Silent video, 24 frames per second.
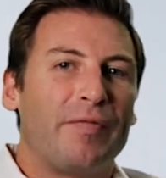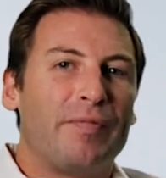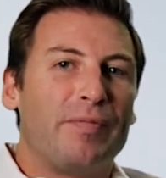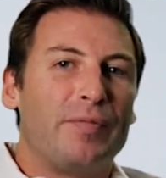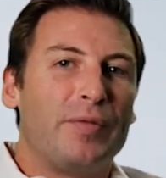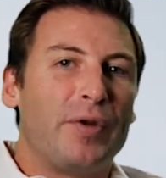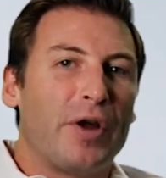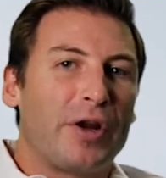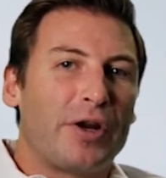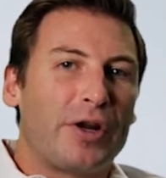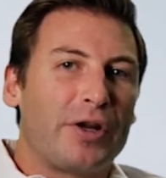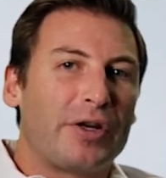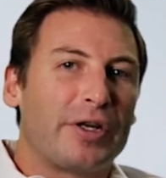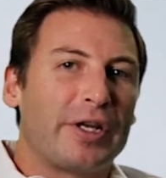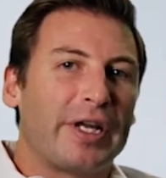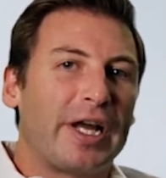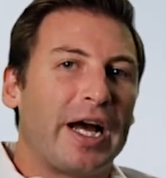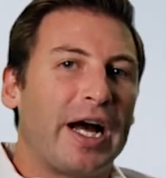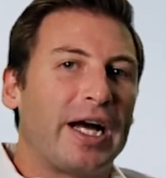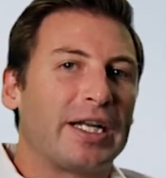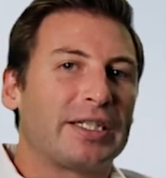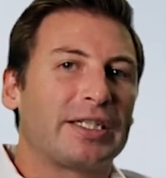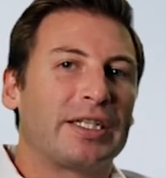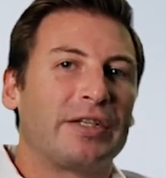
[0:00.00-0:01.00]
not only
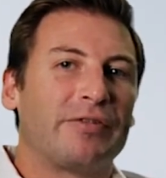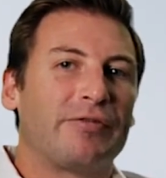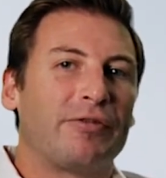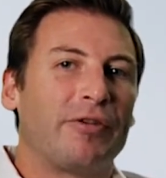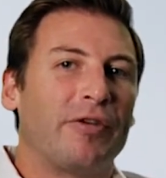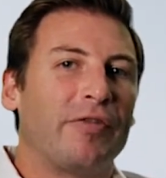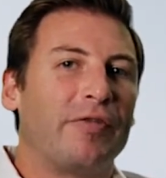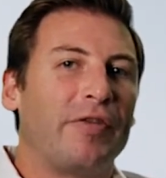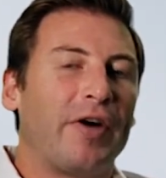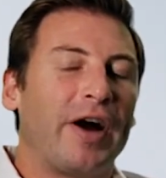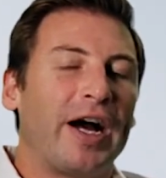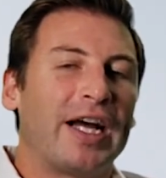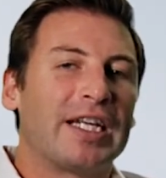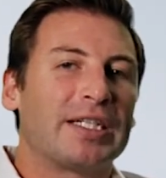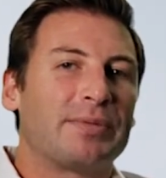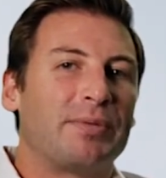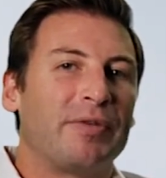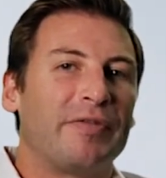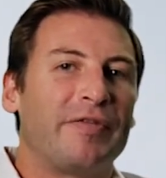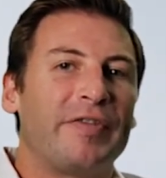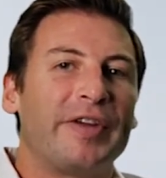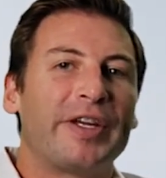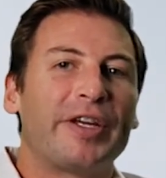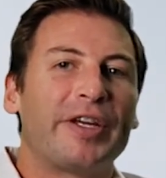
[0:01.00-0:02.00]
asking for advice,
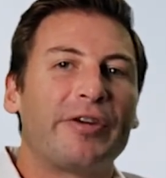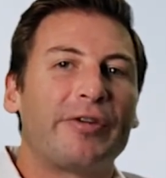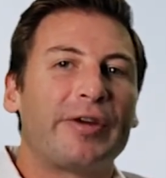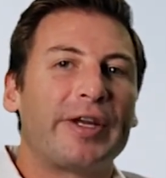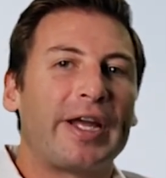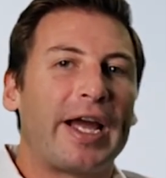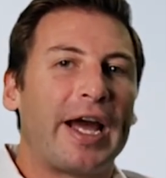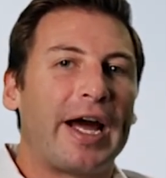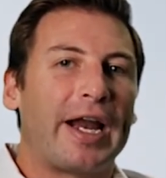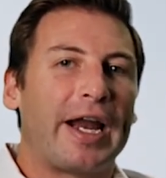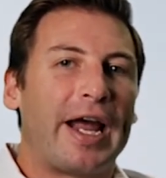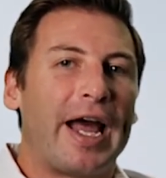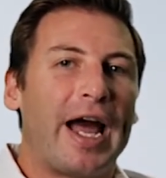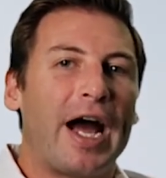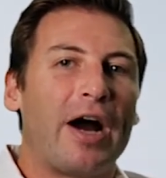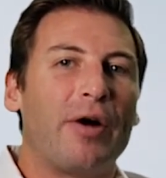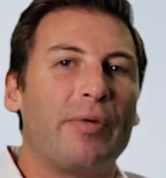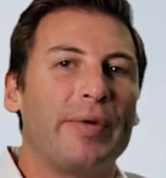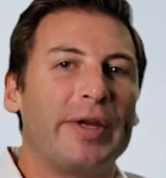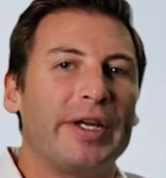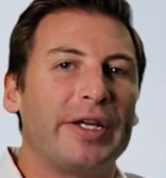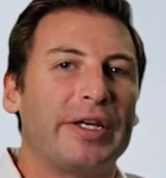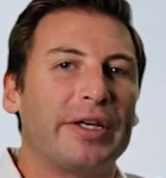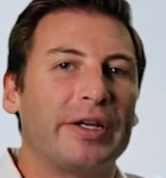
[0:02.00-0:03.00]
but figuring out how
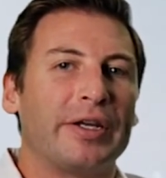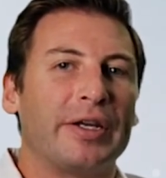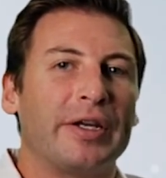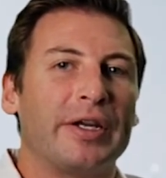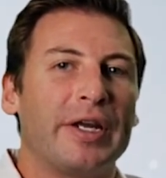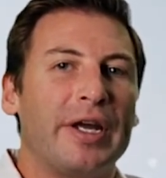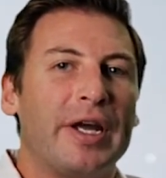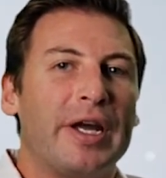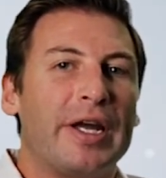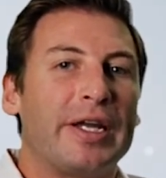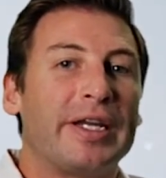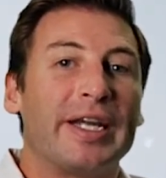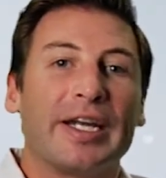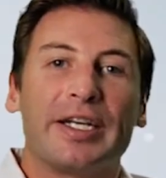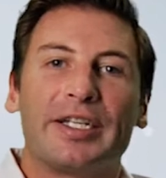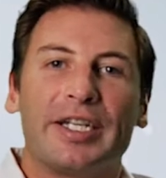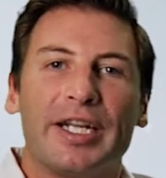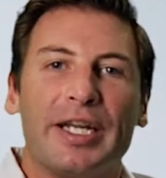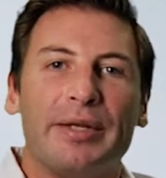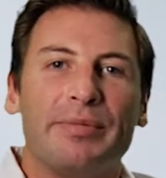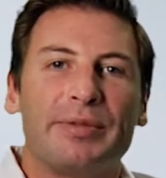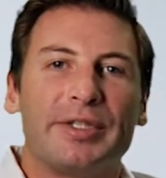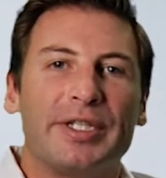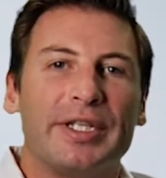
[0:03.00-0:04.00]
we can get
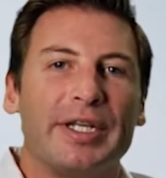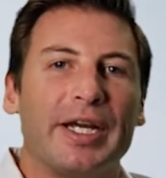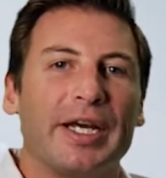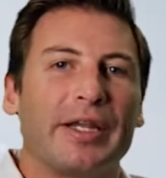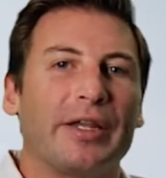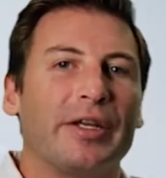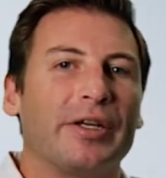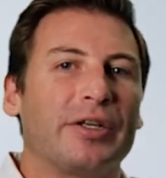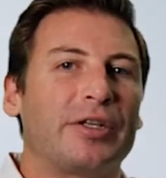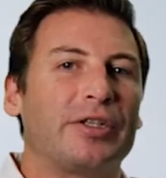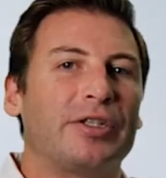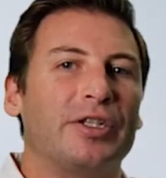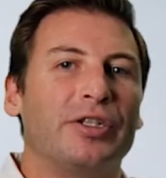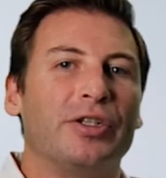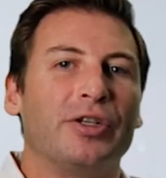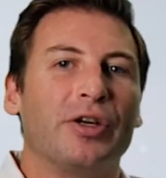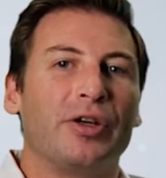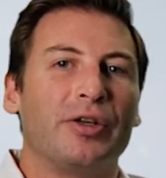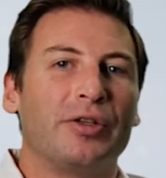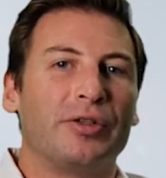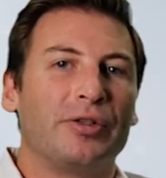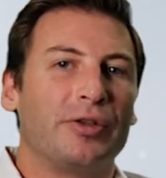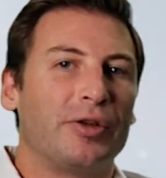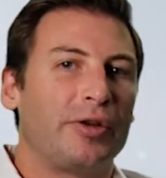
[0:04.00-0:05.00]
teams together to
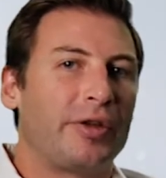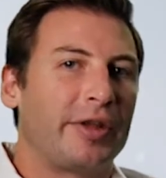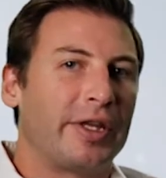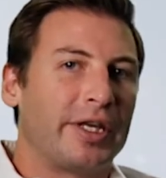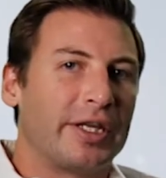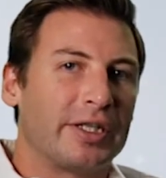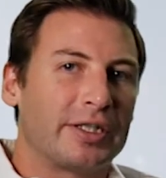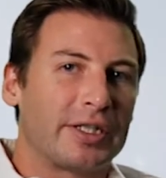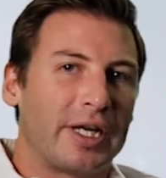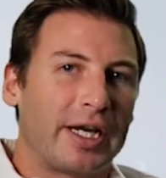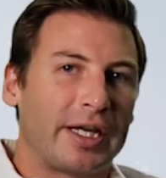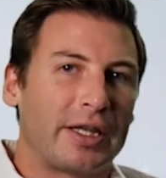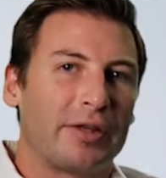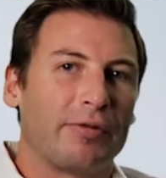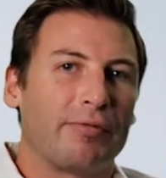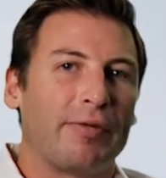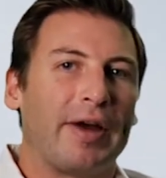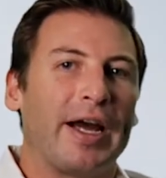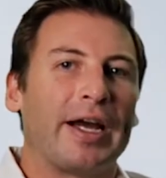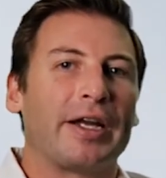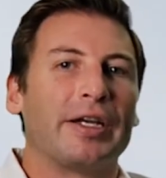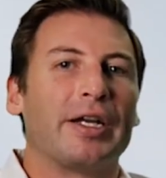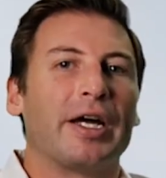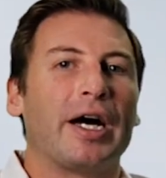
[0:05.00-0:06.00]
go do things like the
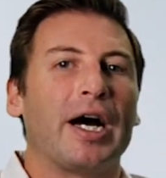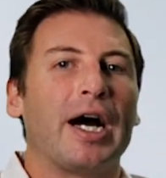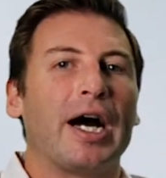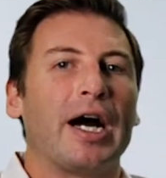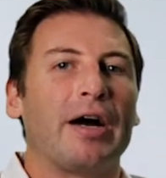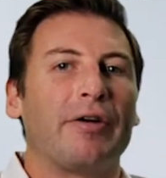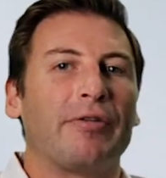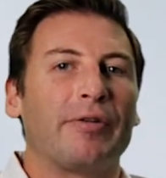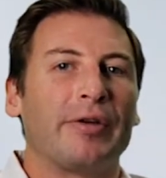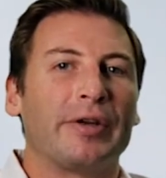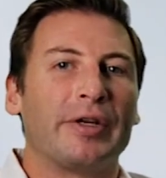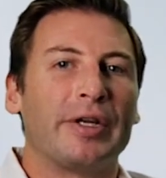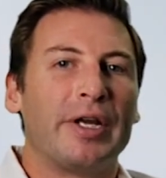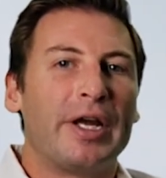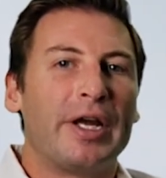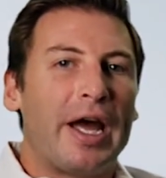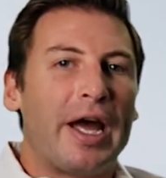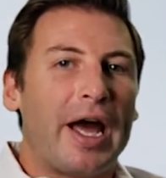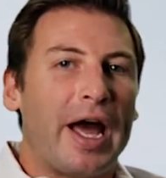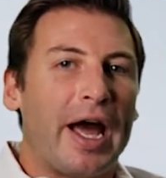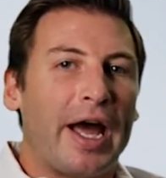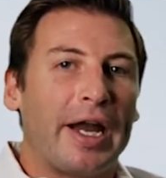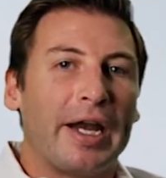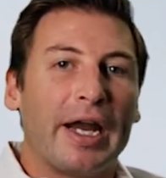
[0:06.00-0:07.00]
Ragnar
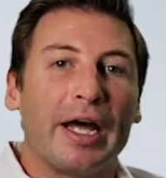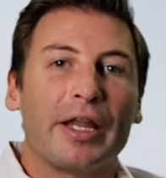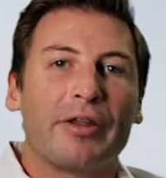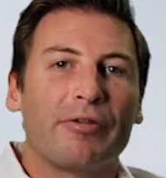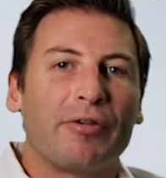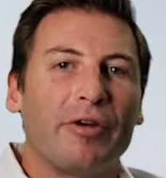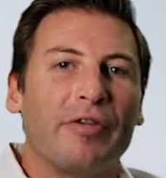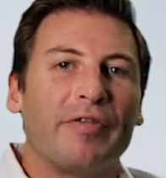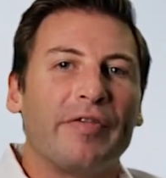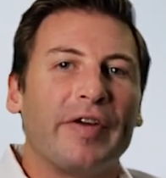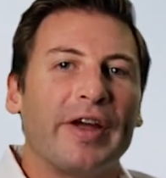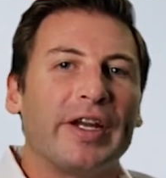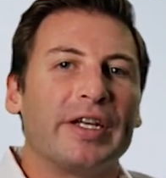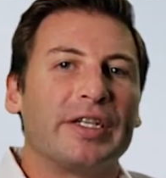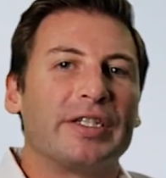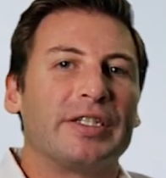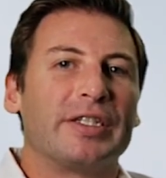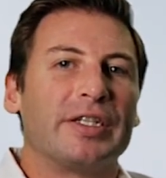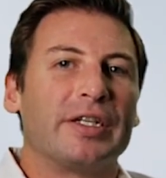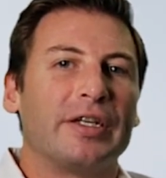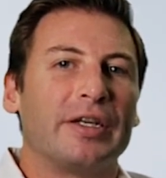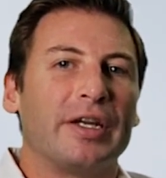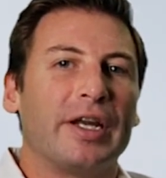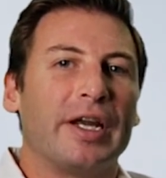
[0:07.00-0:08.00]
and other events
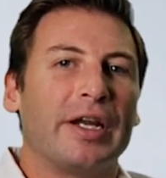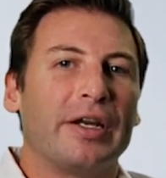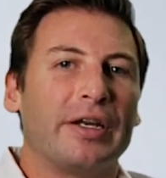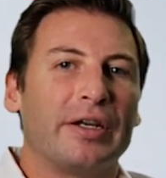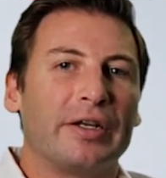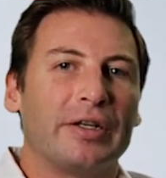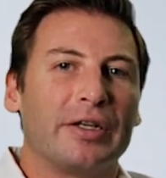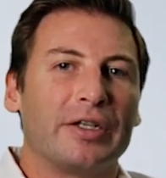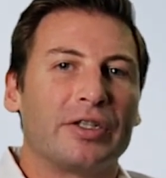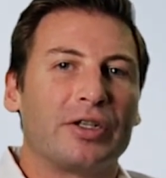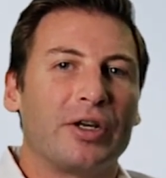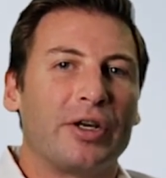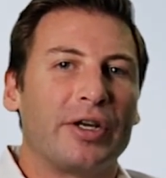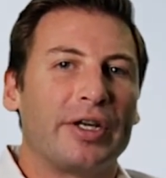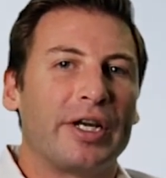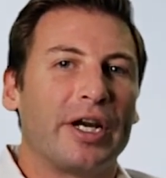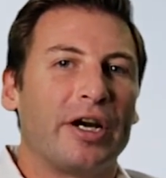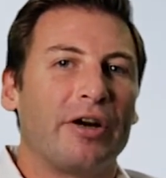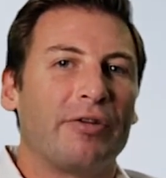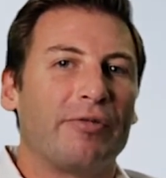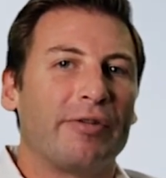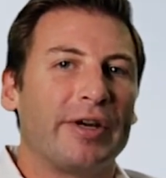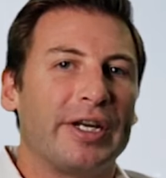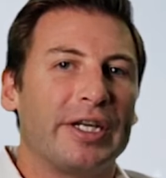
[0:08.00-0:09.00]
in the
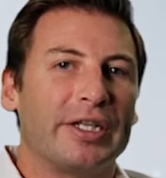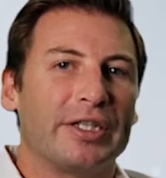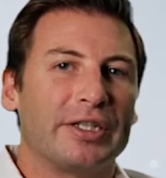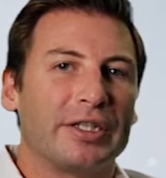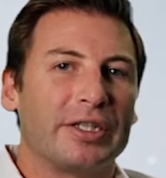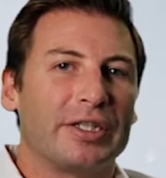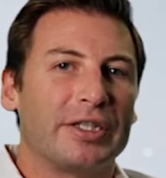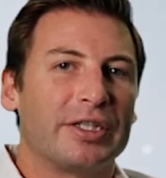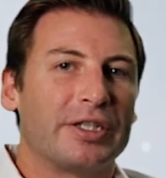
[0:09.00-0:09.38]
SoCal region.